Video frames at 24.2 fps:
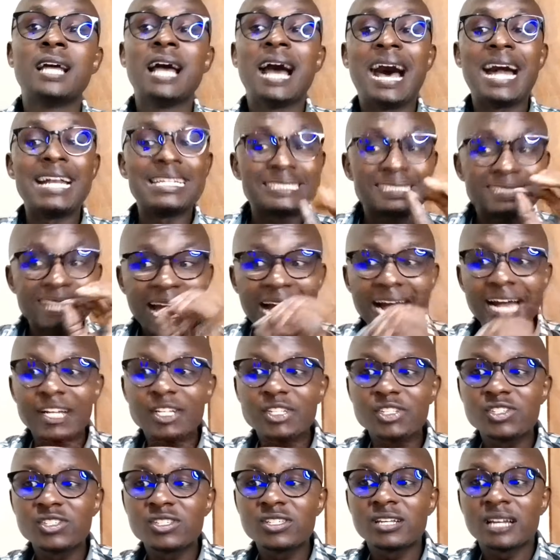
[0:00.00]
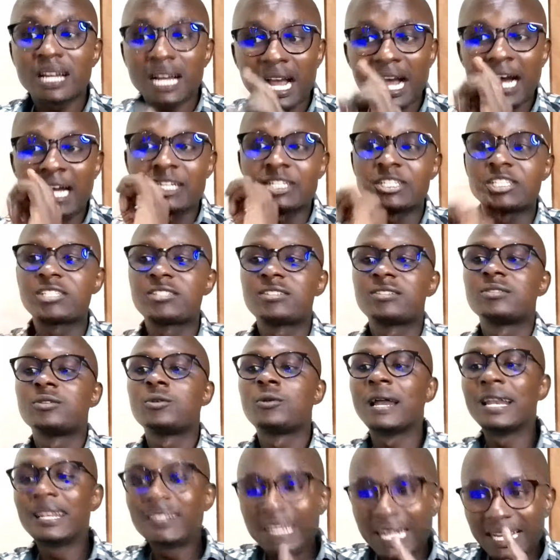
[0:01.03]
And tax cuts
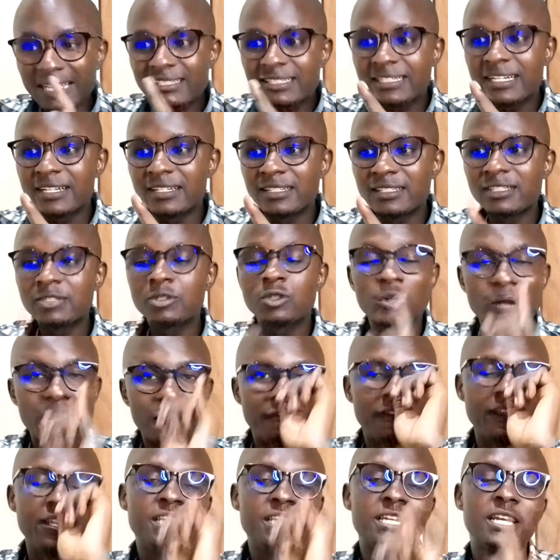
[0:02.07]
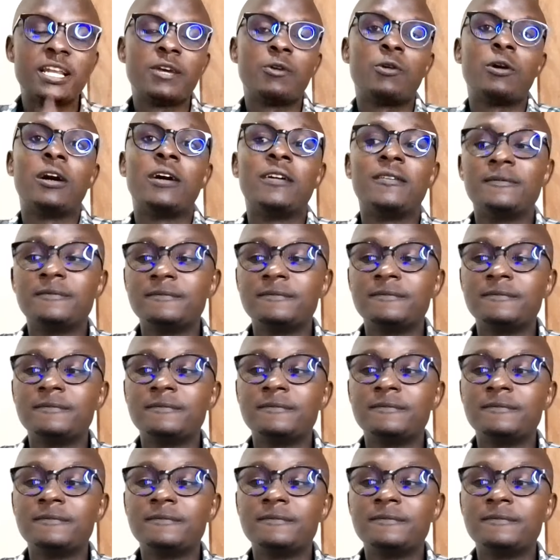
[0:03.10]
while residents tunafinyelewa.